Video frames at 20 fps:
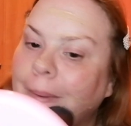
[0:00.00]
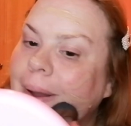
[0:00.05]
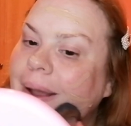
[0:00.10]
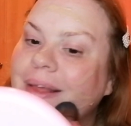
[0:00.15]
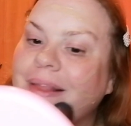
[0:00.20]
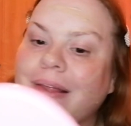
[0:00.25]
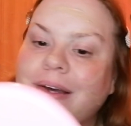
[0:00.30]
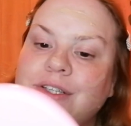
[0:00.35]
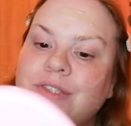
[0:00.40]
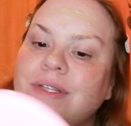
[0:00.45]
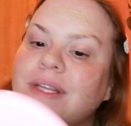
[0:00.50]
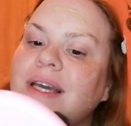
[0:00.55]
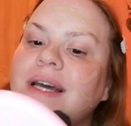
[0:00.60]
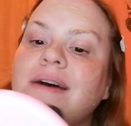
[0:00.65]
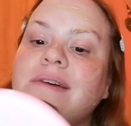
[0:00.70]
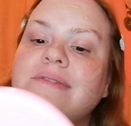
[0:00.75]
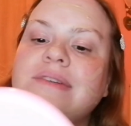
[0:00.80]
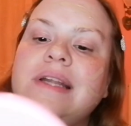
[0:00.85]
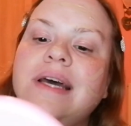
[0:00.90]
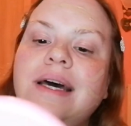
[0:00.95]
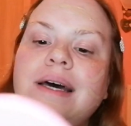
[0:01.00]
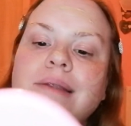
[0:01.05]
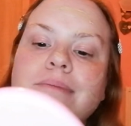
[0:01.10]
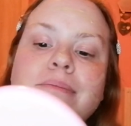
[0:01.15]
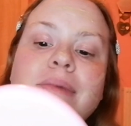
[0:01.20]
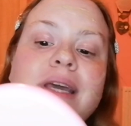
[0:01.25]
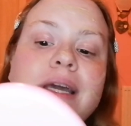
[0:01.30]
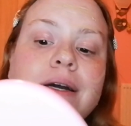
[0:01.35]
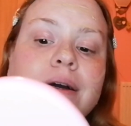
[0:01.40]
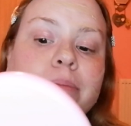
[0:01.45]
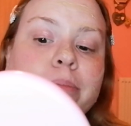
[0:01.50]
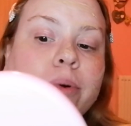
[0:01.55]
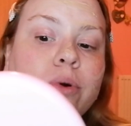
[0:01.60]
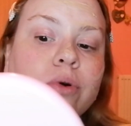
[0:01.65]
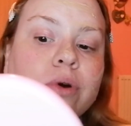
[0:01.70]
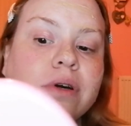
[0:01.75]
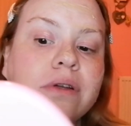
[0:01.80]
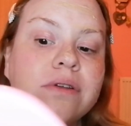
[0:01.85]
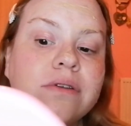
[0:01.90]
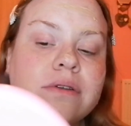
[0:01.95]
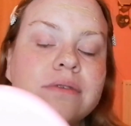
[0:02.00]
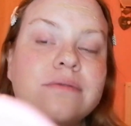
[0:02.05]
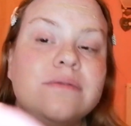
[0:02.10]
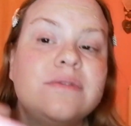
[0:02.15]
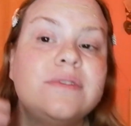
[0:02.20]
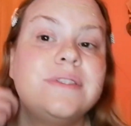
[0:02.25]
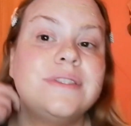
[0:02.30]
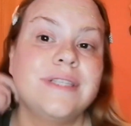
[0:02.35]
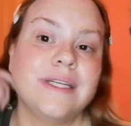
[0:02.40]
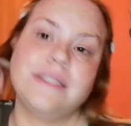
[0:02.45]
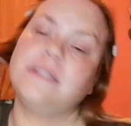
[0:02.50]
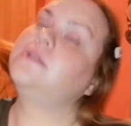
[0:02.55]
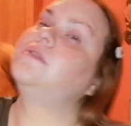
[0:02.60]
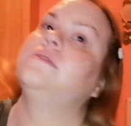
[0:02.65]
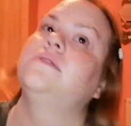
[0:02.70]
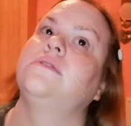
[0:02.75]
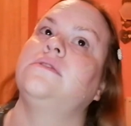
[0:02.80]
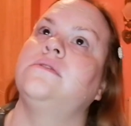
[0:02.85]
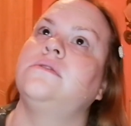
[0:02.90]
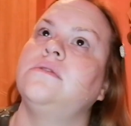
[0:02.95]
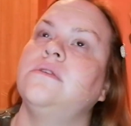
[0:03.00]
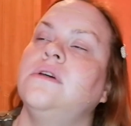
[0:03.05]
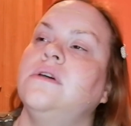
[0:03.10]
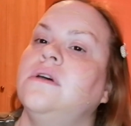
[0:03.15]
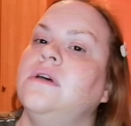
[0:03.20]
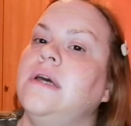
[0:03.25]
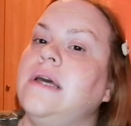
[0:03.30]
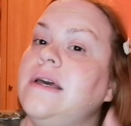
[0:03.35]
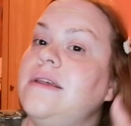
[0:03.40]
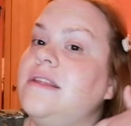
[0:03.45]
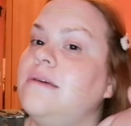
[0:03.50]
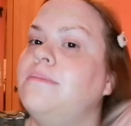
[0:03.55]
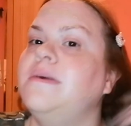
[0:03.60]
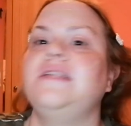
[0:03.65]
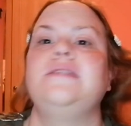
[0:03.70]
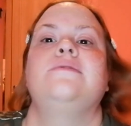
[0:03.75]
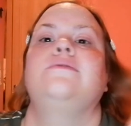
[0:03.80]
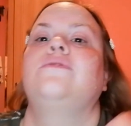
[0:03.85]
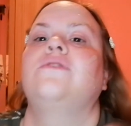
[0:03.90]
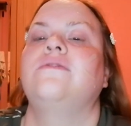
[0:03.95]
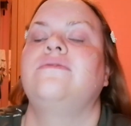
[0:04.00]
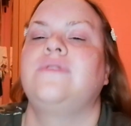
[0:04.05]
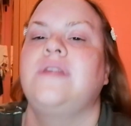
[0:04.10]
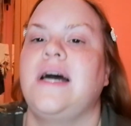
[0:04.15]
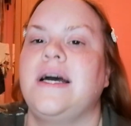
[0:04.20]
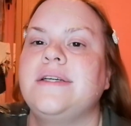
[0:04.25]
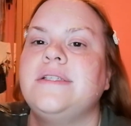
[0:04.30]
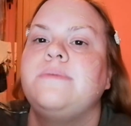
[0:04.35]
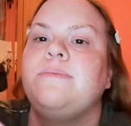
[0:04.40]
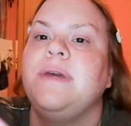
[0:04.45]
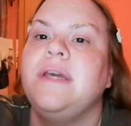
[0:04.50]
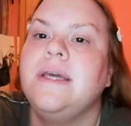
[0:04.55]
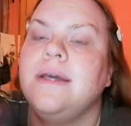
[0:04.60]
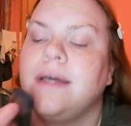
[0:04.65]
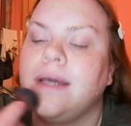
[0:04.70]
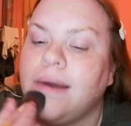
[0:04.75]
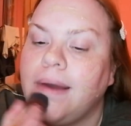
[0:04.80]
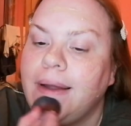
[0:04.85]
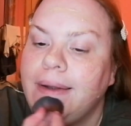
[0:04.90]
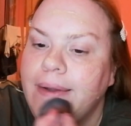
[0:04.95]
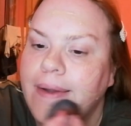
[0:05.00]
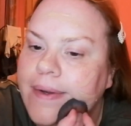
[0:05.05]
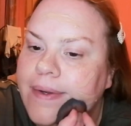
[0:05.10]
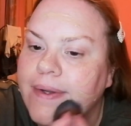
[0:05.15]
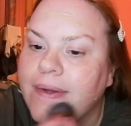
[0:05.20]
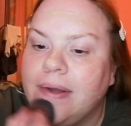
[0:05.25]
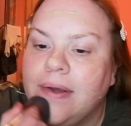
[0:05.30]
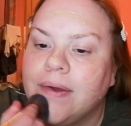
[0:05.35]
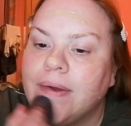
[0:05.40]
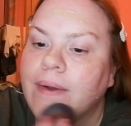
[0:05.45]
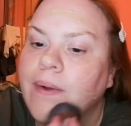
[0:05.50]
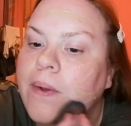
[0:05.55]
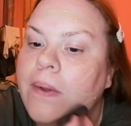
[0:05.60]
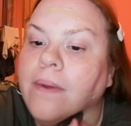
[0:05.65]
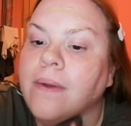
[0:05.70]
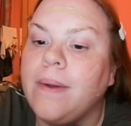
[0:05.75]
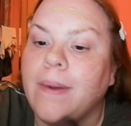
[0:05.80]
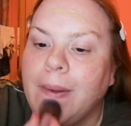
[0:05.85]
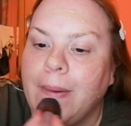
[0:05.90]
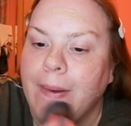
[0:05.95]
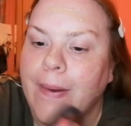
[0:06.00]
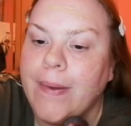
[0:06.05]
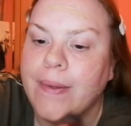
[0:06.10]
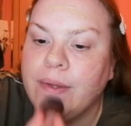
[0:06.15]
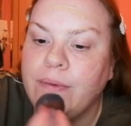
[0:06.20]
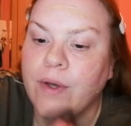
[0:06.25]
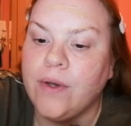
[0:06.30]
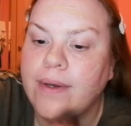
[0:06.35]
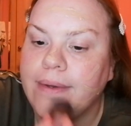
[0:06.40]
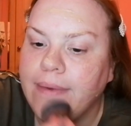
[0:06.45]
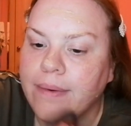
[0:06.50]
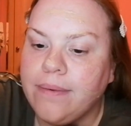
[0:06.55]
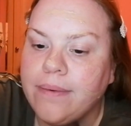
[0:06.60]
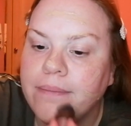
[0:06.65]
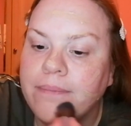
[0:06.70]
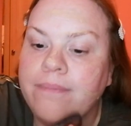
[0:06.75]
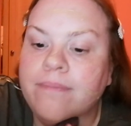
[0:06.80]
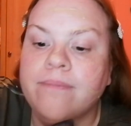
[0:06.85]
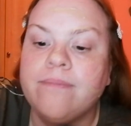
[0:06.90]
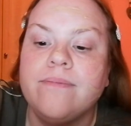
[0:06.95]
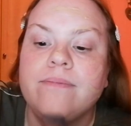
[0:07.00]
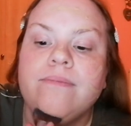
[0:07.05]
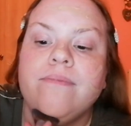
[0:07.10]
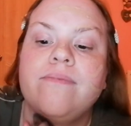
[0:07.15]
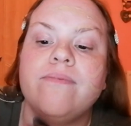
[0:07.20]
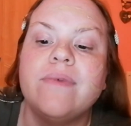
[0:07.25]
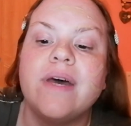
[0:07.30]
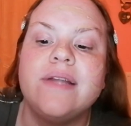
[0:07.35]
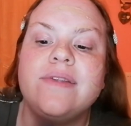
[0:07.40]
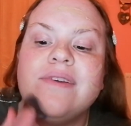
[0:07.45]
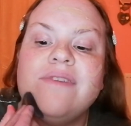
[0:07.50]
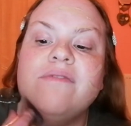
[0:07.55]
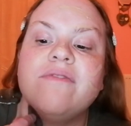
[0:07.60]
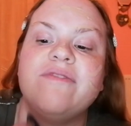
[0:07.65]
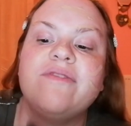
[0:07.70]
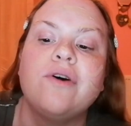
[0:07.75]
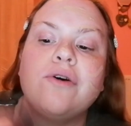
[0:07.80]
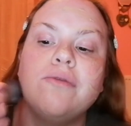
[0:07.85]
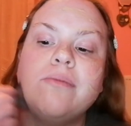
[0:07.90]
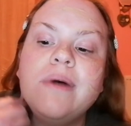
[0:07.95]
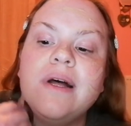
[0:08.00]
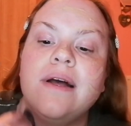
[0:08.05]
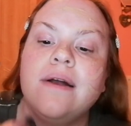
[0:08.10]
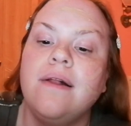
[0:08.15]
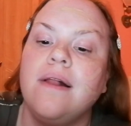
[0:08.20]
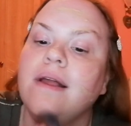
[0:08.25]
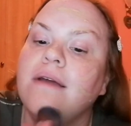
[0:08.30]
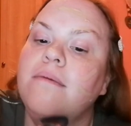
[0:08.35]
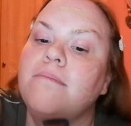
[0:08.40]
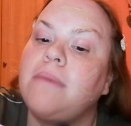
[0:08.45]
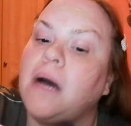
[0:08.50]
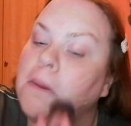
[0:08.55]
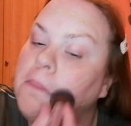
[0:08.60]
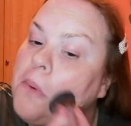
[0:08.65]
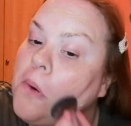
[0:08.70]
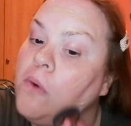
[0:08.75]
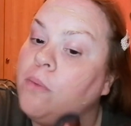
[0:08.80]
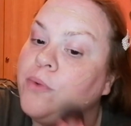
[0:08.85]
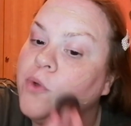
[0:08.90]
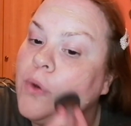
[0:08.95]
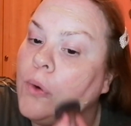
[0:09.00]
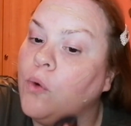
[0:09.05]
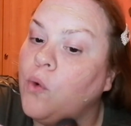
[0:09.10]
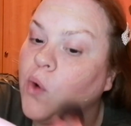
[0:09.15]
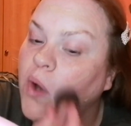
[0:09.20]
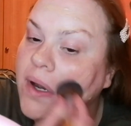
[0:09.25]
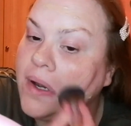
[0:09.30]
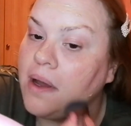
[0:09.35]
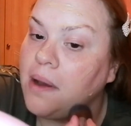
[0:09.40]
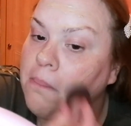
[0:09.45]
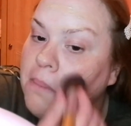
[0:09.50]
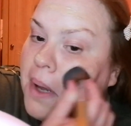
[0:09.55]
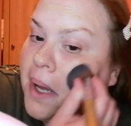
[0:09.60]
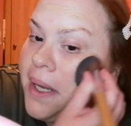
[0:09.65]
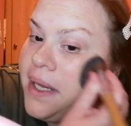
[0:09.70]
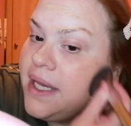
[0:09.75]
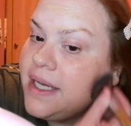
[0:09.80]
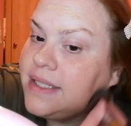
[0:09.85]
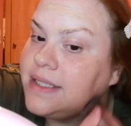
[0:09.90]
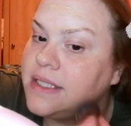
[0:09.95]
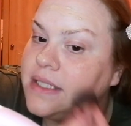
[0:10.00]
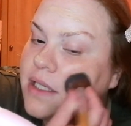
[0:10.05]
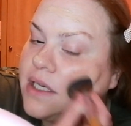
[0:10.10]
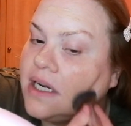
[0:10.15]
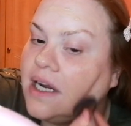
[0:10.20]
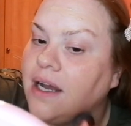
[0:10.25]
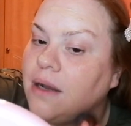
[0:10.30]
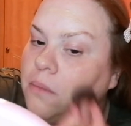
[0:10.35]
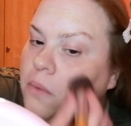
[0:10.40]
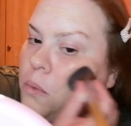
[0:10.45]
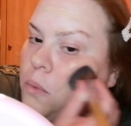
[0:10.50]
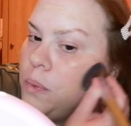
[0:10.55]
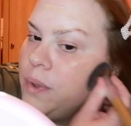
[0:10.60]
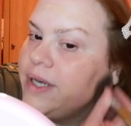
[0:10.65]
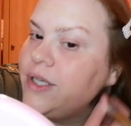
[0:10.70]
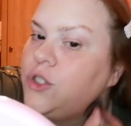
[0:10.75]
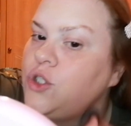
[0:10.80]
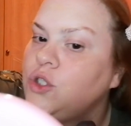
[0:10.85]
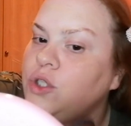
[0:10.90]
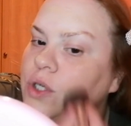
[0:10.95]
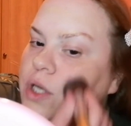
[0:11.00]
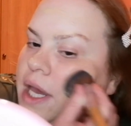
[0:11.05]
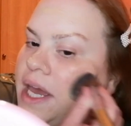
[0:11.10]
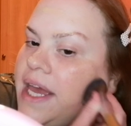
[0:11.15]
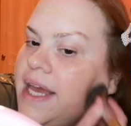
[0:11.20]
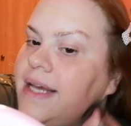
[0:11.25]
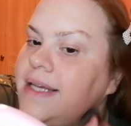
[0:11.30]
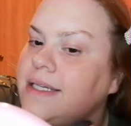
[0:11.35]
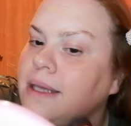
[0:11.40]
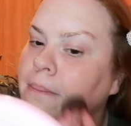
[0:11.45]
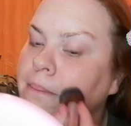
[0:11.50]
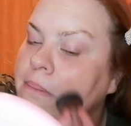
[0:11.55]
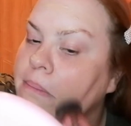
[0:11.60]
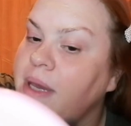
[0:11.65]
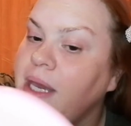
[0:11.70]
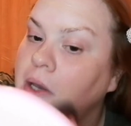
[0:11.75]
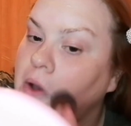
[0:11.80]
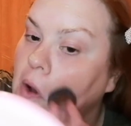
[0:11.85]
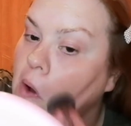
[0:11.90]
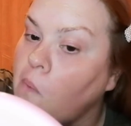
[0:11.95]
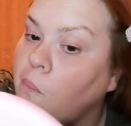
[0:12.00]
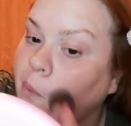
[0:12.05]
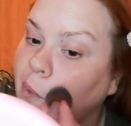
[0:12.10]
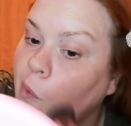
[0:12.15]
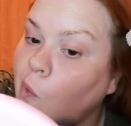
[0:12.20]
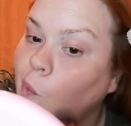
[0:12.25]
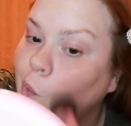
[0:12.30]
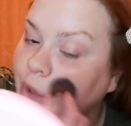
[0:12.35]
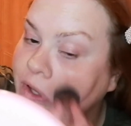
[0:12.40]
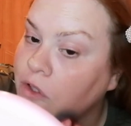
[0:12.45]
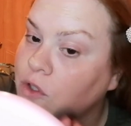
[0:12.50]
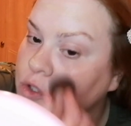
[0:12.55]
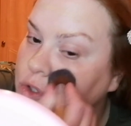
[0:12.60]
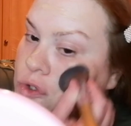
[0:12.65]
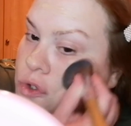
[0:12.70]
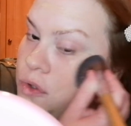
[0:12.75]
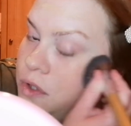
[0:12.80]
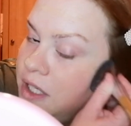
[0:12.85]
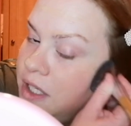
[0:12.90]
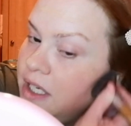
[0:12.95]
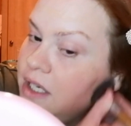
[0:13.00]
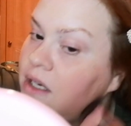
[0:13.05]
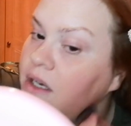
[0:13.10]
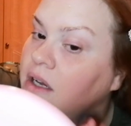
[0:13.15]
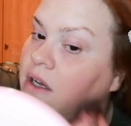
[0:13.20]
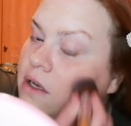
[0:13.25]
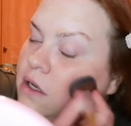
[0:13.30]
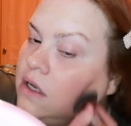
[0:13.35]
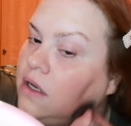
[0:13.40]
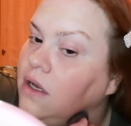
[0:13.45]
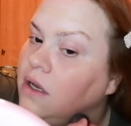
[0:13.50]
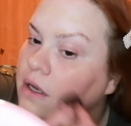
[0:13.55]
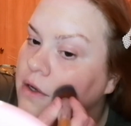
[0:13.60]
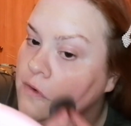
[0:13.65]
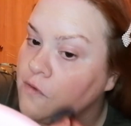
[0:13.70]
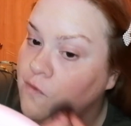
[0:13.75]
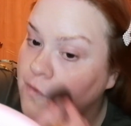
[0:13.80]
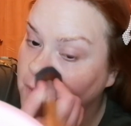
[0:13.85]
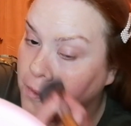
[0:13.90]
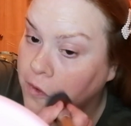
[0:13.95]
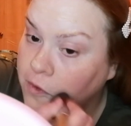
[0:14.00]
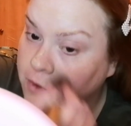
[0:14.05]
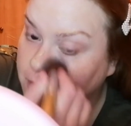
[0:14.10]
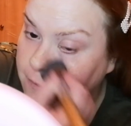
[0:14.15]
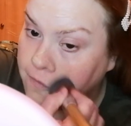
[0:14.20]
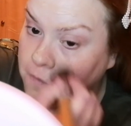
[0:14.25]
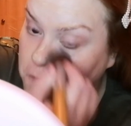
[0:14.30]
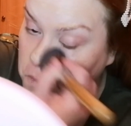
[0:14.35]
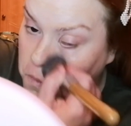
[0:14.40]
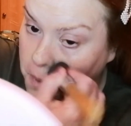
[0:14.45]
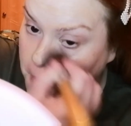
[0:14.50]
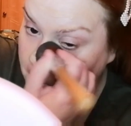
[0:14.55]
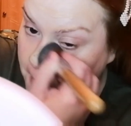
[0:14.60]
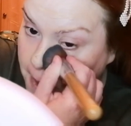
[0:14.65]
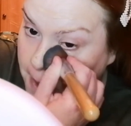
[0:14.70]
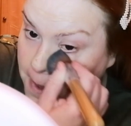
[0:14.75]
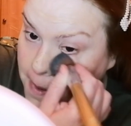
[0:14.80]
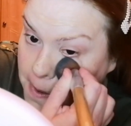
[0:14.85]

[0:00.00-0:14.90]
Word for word: I literally haven't had makeup on since the middle of last week. I did a look, I didn't film it, but I popped it on my Instagram, which is Makeup with Julie44,